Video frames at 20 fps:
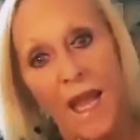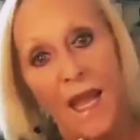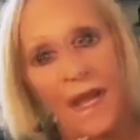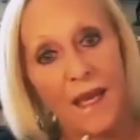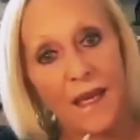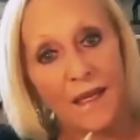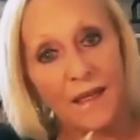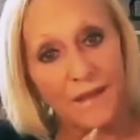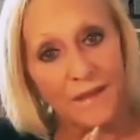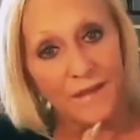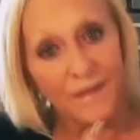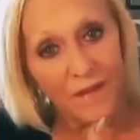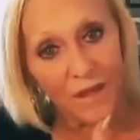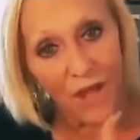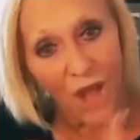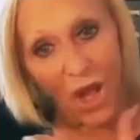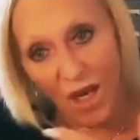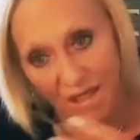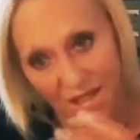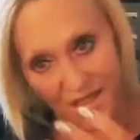and
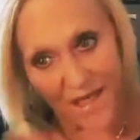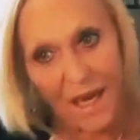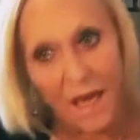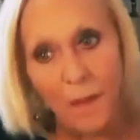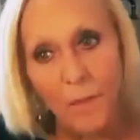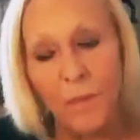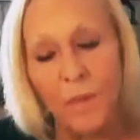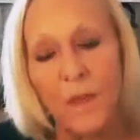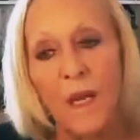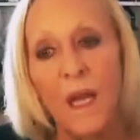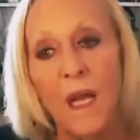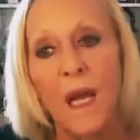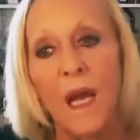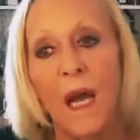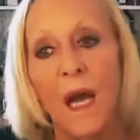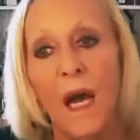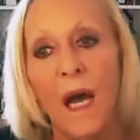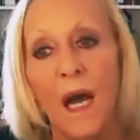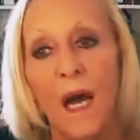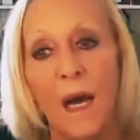locked up
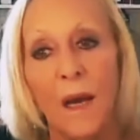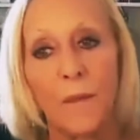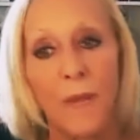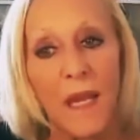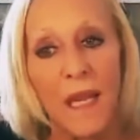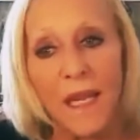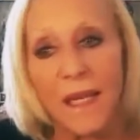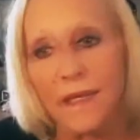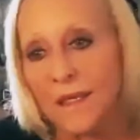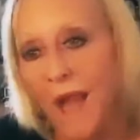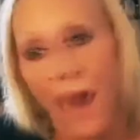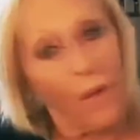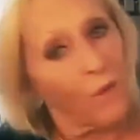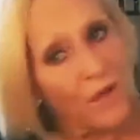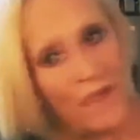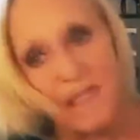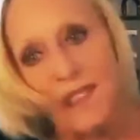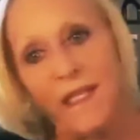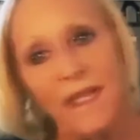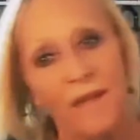um, and not
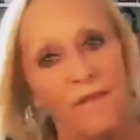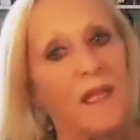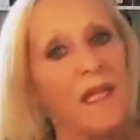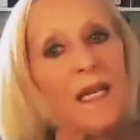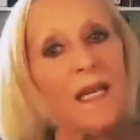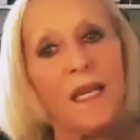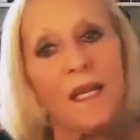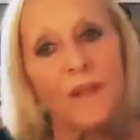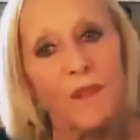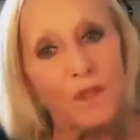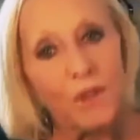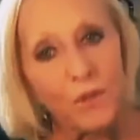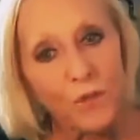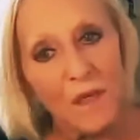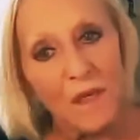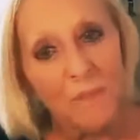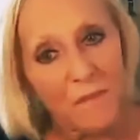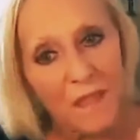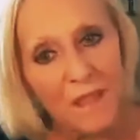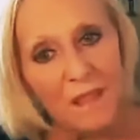receiving any of the
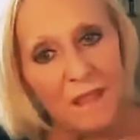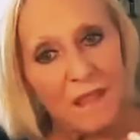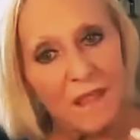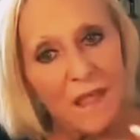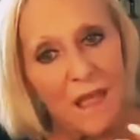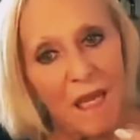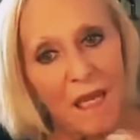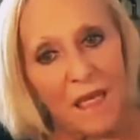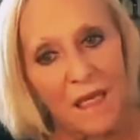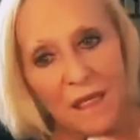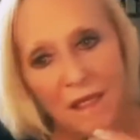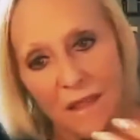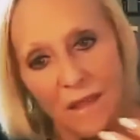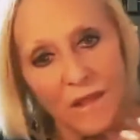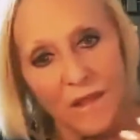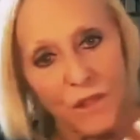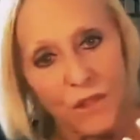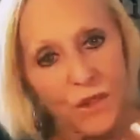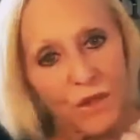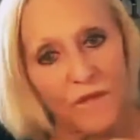treatments, uh,
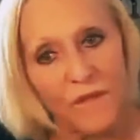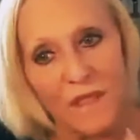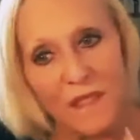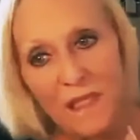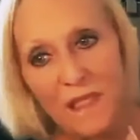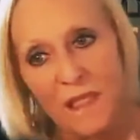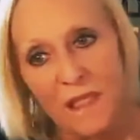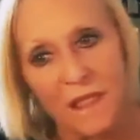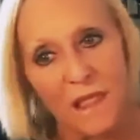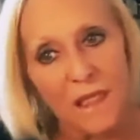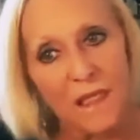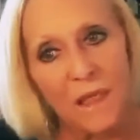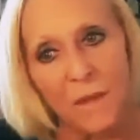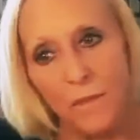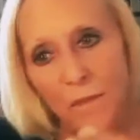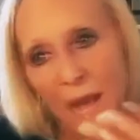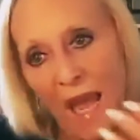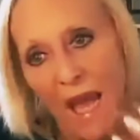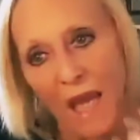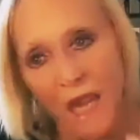uh, uh, services, and
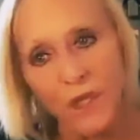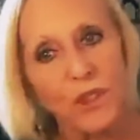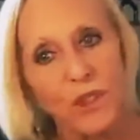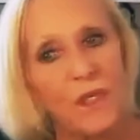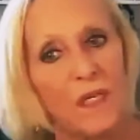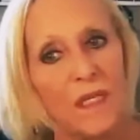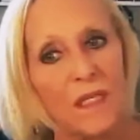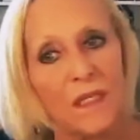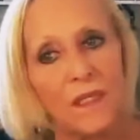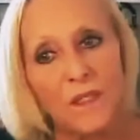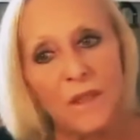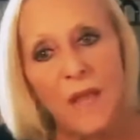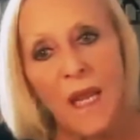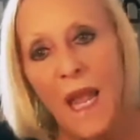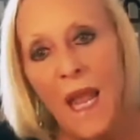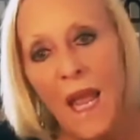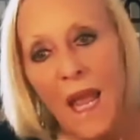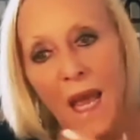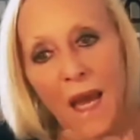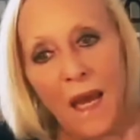compassion and
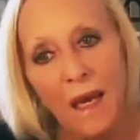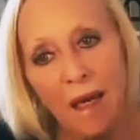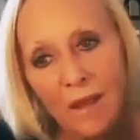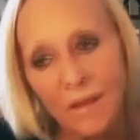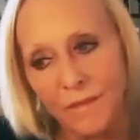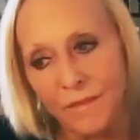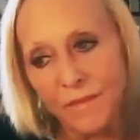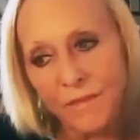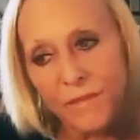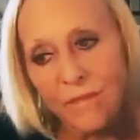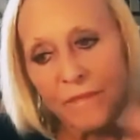uh,